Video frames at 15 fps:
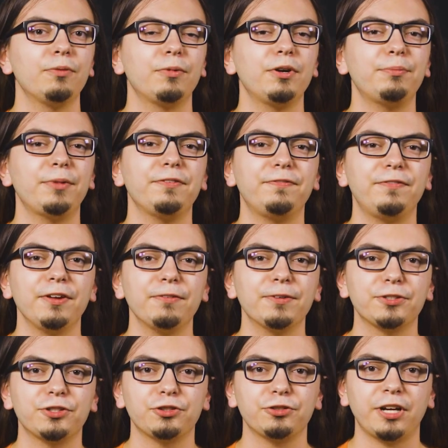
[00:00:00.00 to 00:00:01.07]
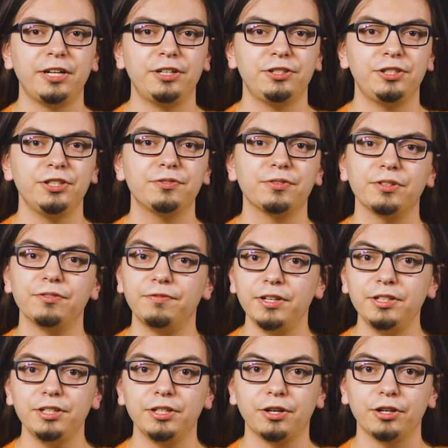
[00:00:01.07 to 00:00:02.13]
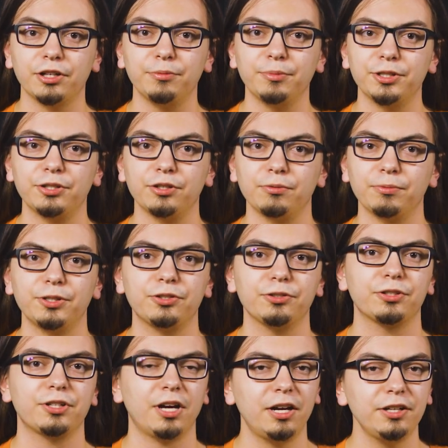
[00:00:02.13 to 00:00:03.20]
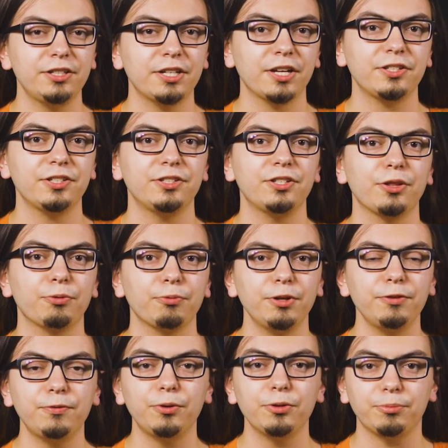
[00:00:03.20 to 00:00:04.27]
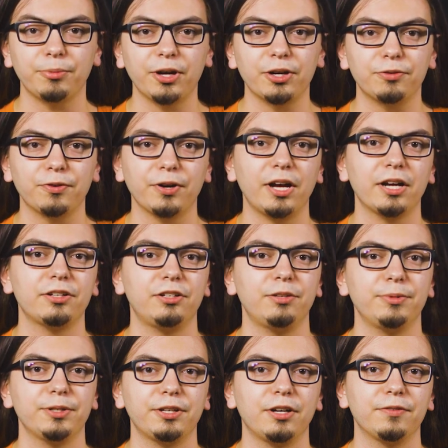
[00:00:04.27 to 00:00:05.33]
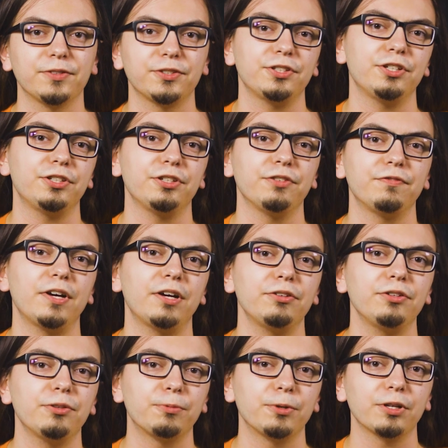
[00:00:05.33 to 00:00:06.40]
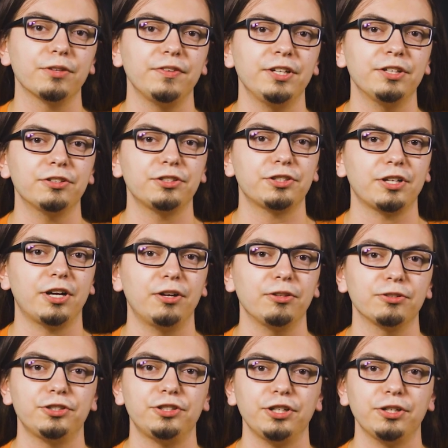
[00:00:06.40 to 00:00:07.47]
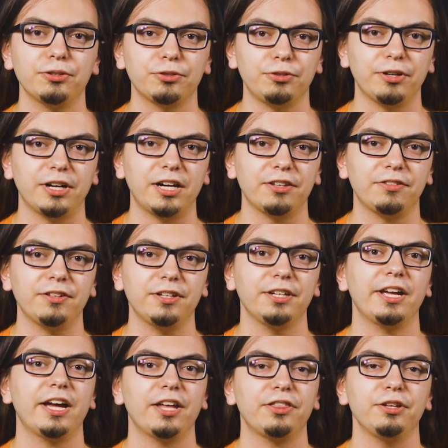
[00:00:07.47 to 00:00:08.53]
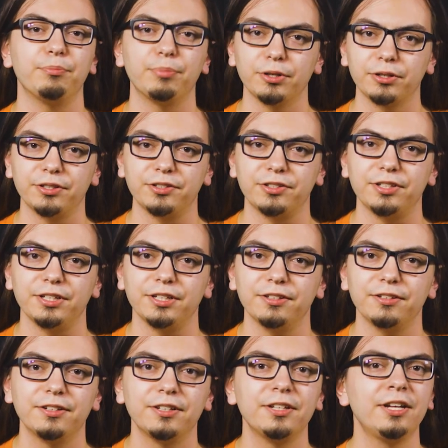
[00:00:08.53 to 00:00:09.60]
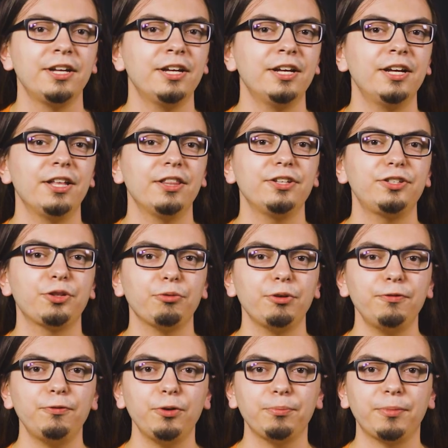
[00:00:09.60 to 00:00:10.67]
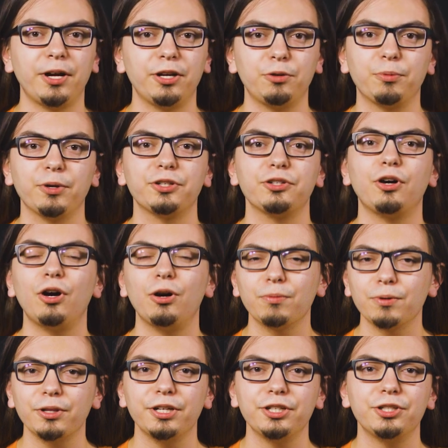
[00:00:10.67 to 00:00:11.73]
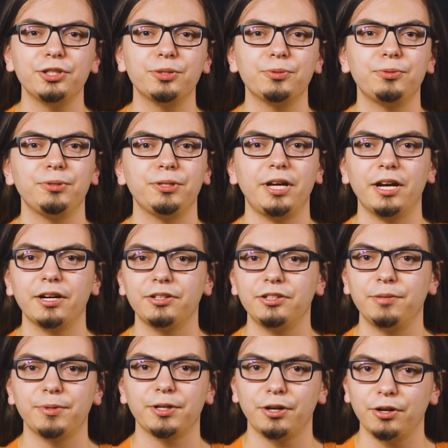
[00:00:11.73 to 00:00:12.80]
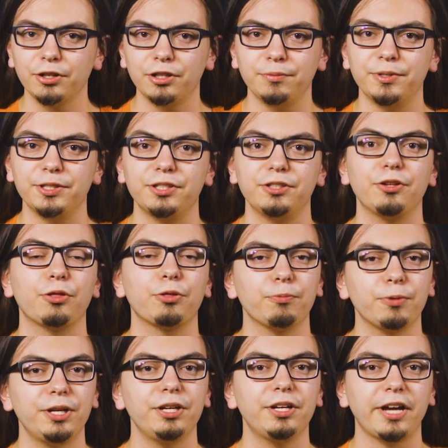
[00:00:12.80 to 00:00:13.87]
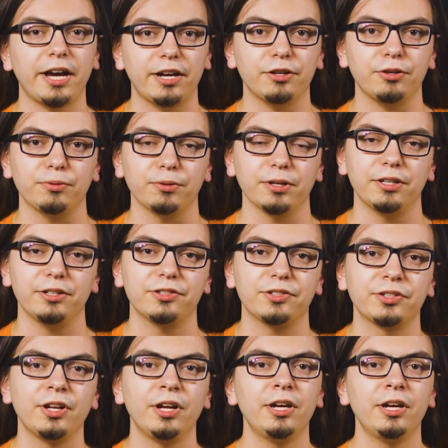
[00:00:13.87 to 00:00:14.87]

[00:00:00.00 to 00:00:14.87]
One of my favorite strategies for inventing arguments in a research context is a threefold model for academic conversation found in the work of English scholars Gerald Graff and Cathy Birkenstein. This threefold model breaks all relations between academic arguments into three categories